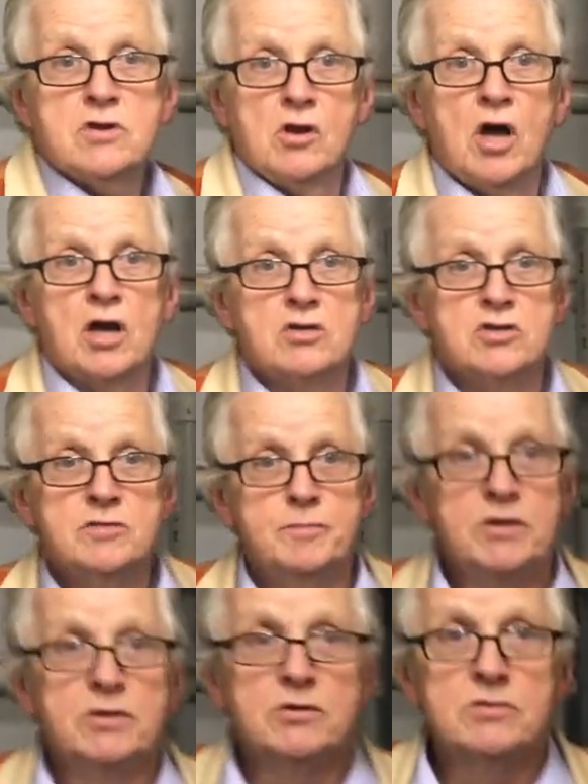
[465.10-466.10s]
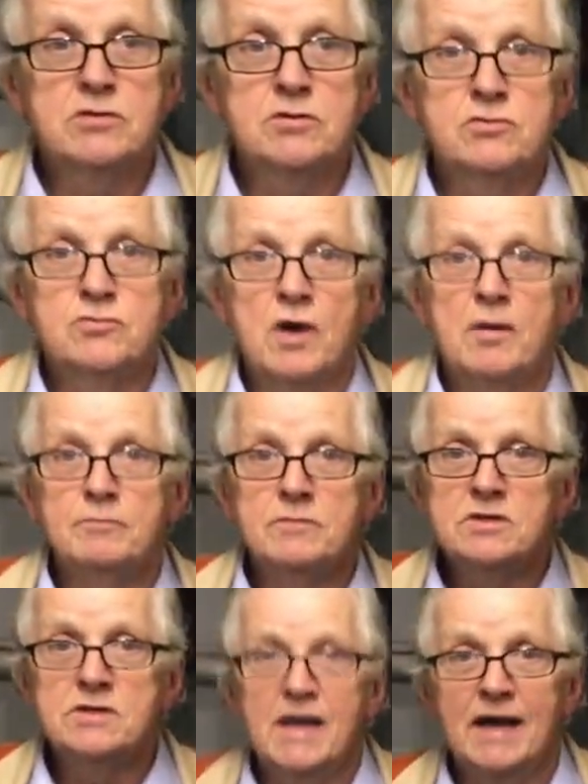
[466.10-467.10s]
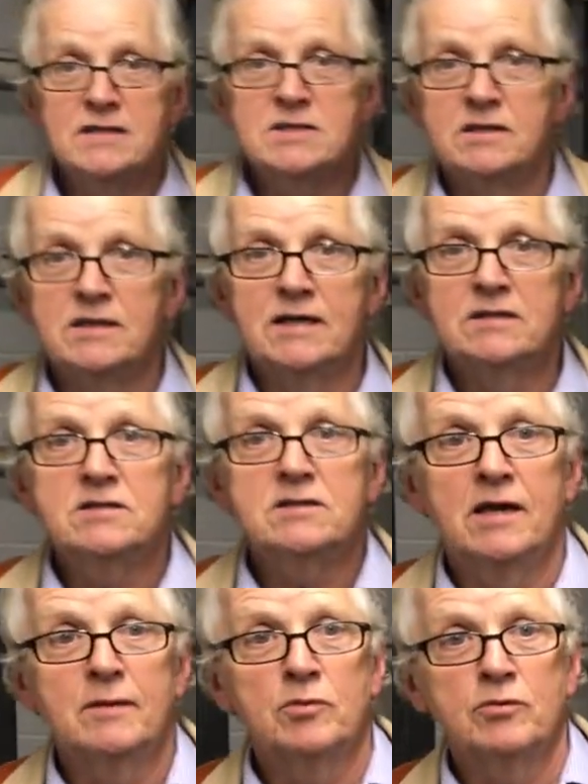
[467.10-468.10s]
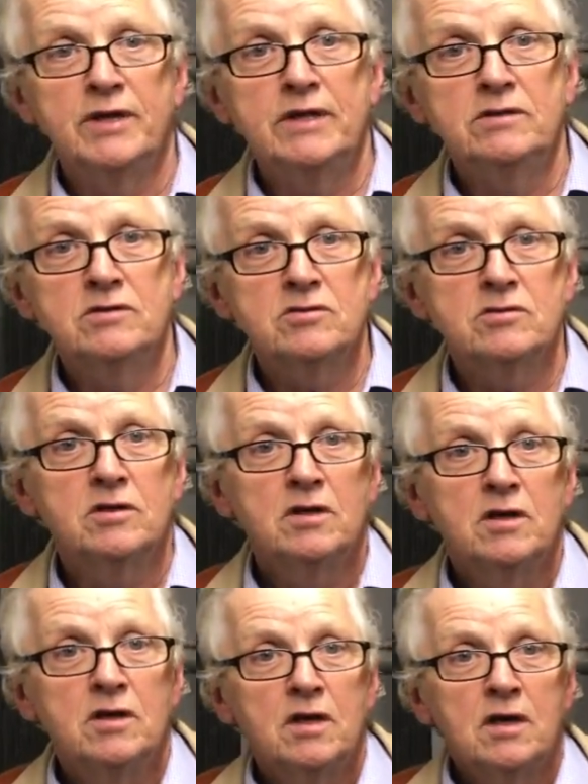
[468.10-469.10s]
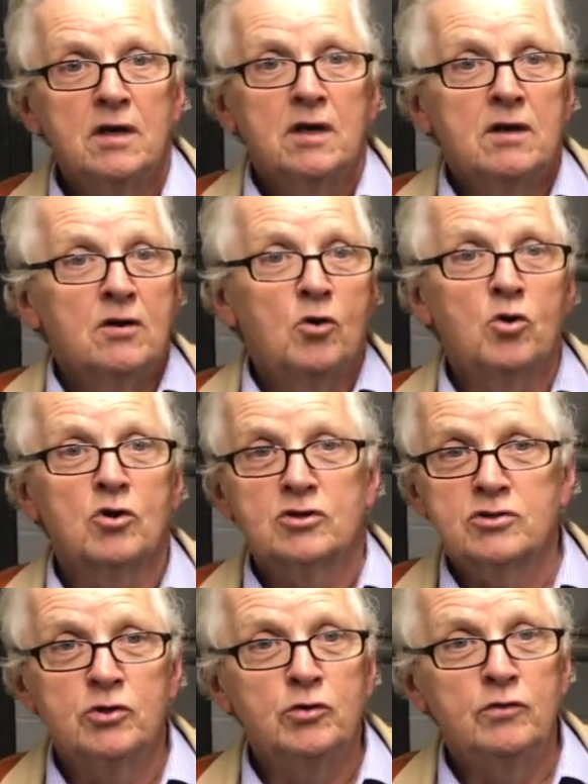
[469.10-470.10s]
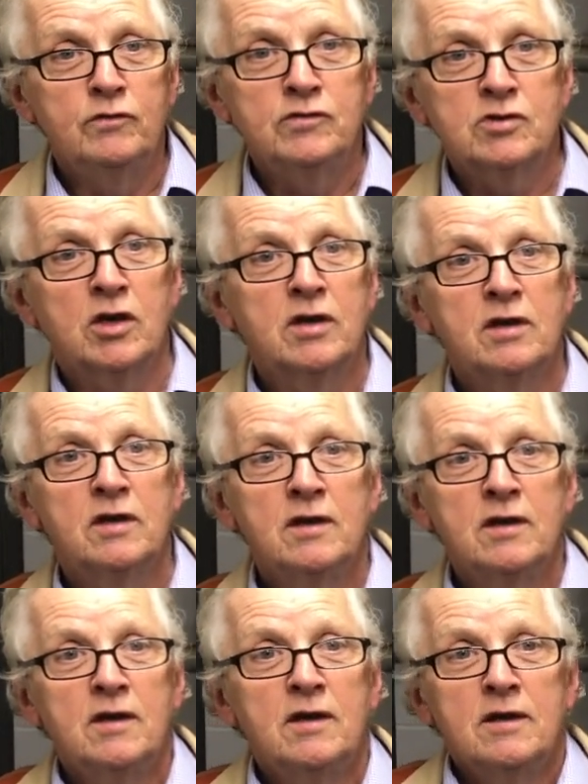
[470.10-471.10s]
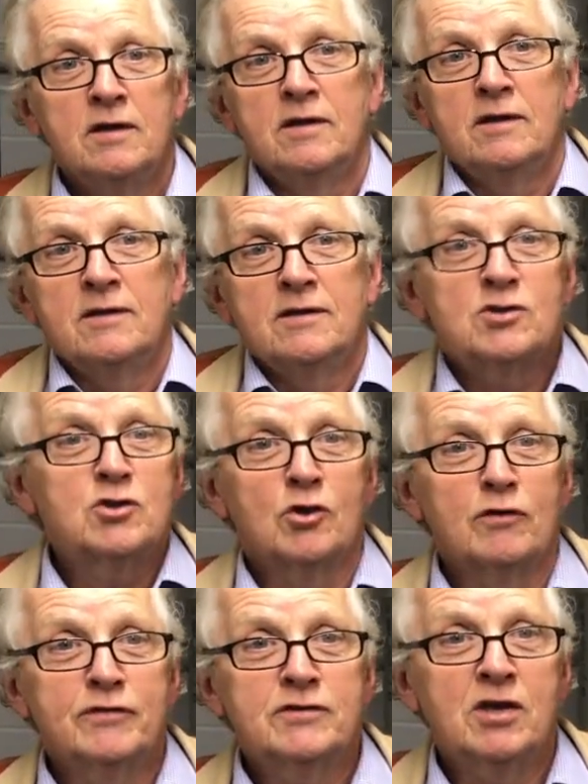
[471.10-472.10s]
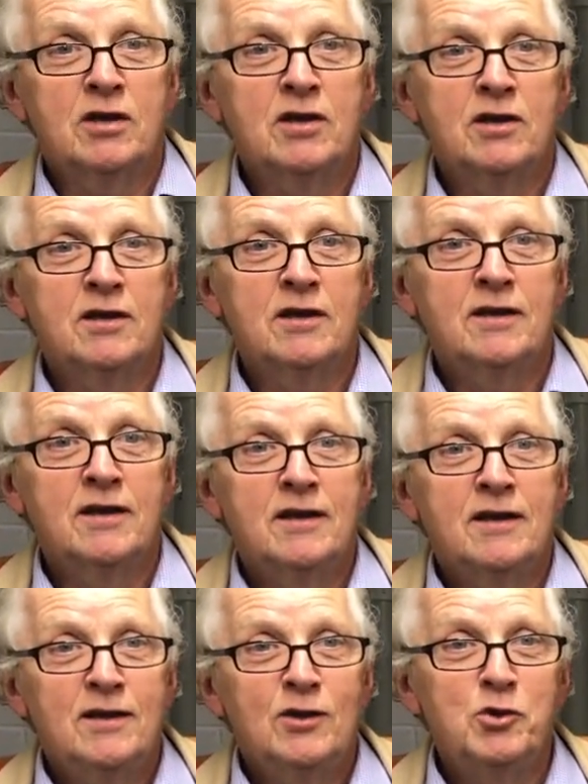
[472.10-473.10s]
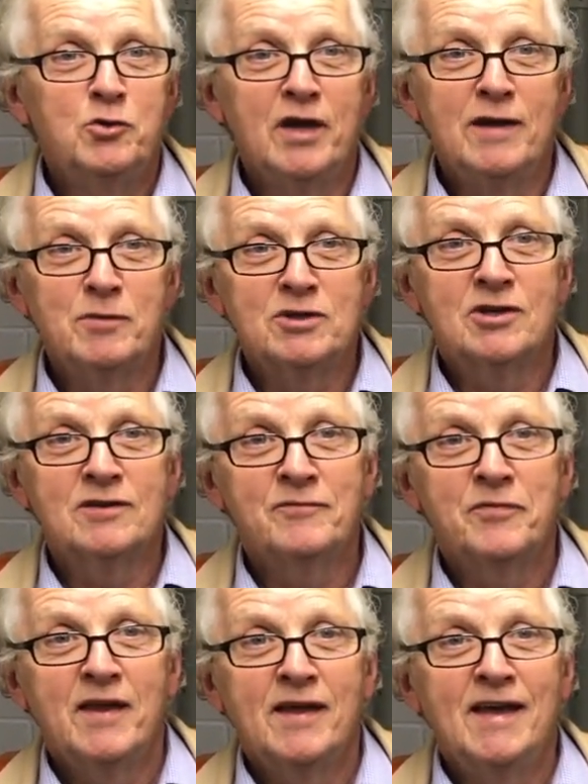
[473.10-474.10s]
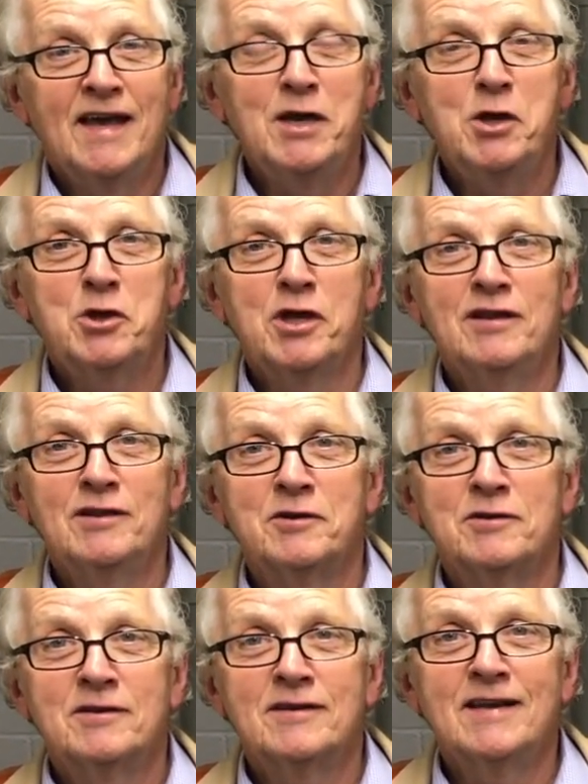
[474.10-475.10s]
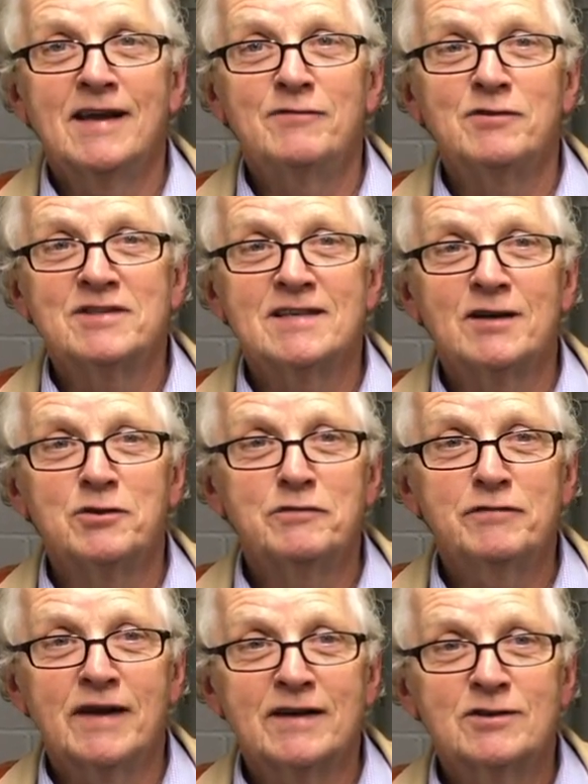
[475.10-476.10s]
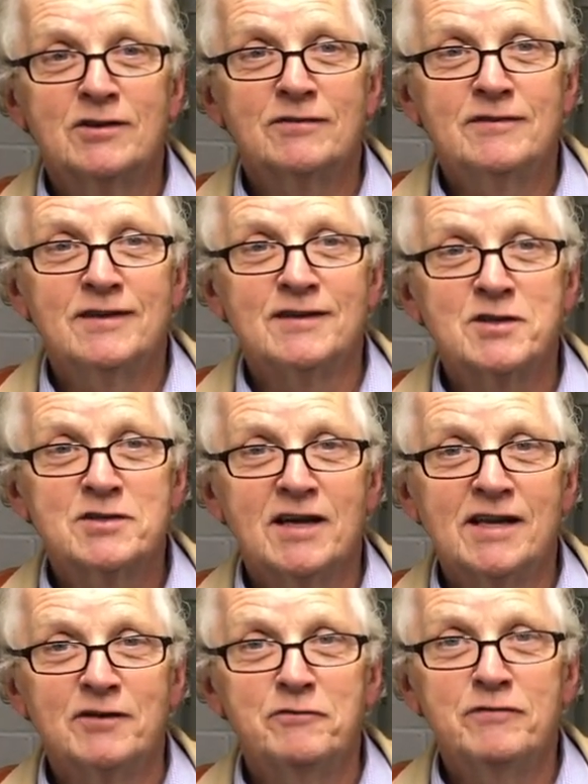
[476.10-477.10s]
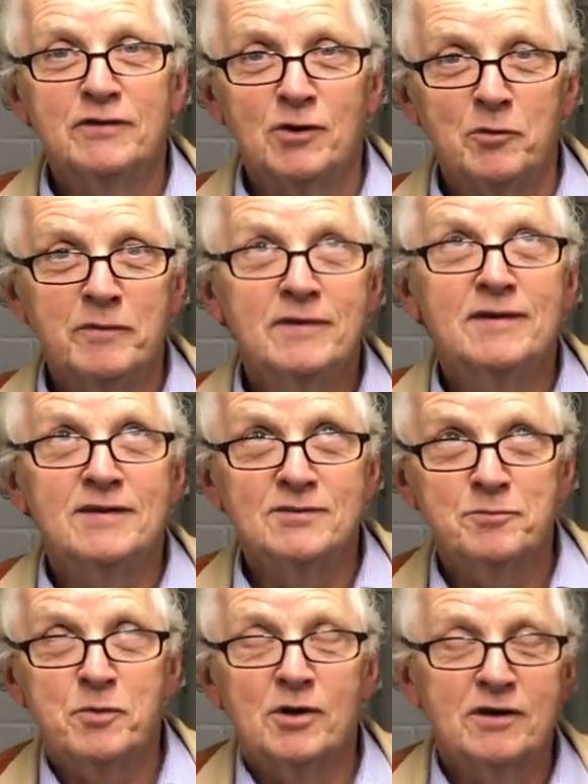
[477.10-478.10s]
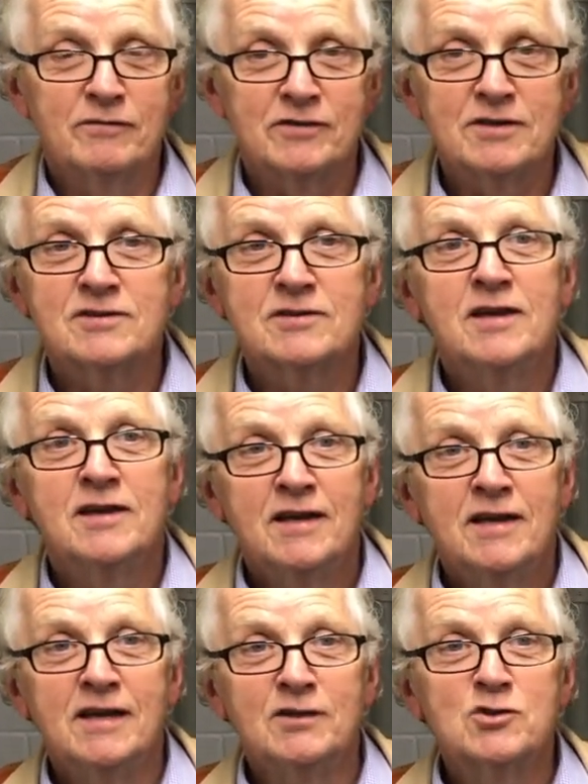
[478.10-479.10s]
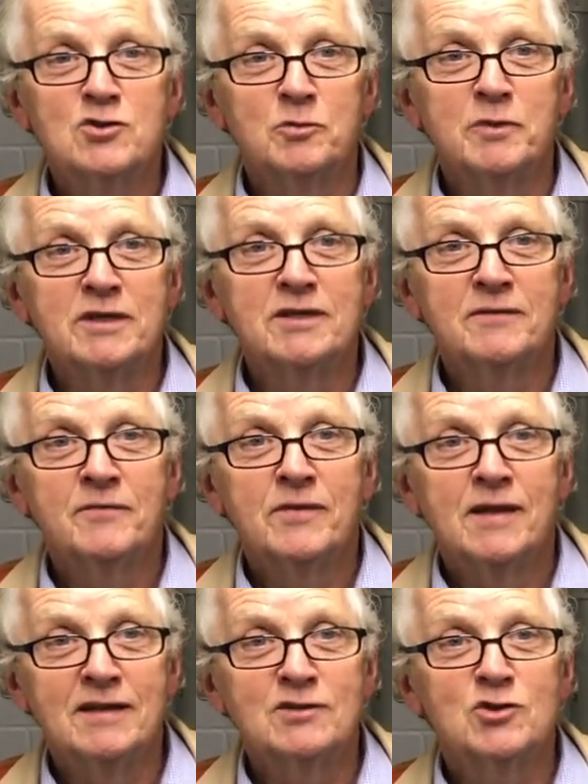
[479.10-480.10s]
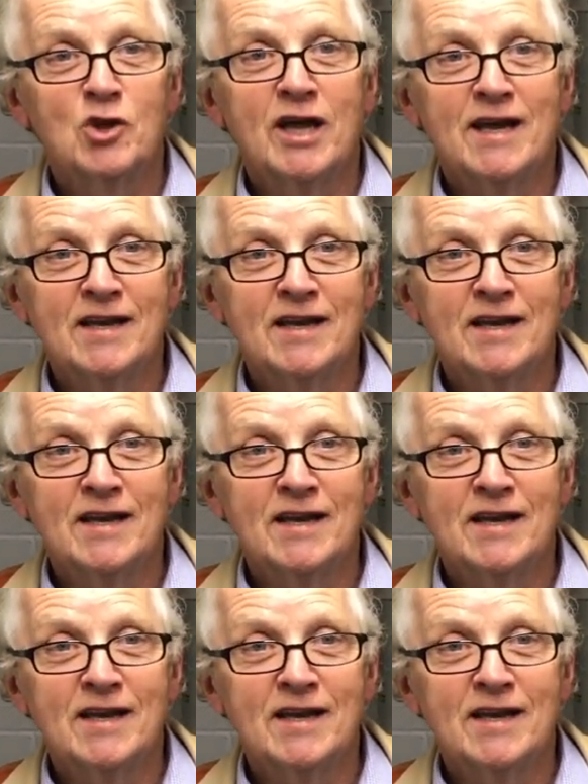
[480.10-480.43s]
glockenspiels, drums, castanets, tambourines, horse hooves, surfs, you name it. Anything that gave the sound effect in a silent film is part of this instrument. It's not